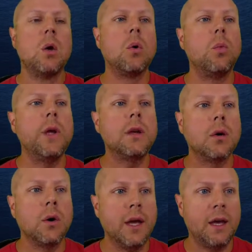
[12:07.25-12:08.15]
we can
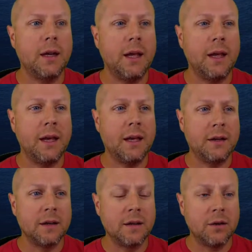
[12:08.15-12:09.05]
go ahead
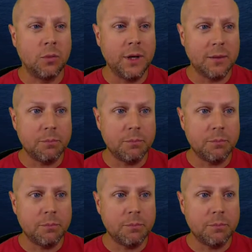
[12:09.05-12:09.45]
and we can